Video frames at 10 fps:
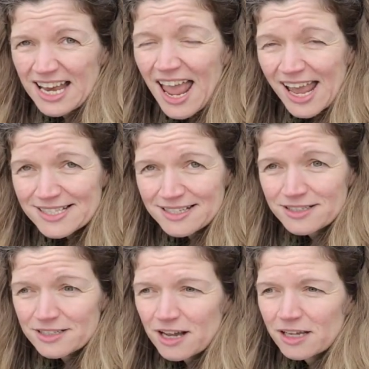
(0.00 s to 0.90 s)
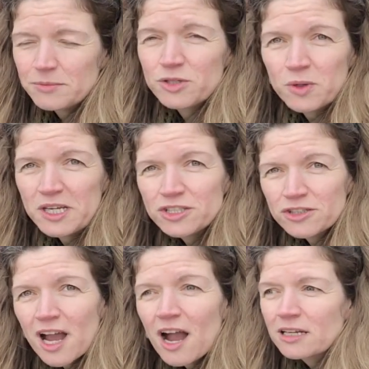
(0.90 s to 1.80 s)
an excellent time to weed
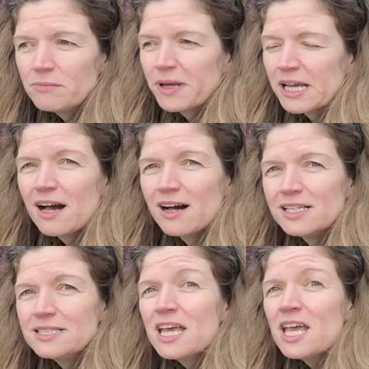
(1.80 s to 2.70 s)
your garden because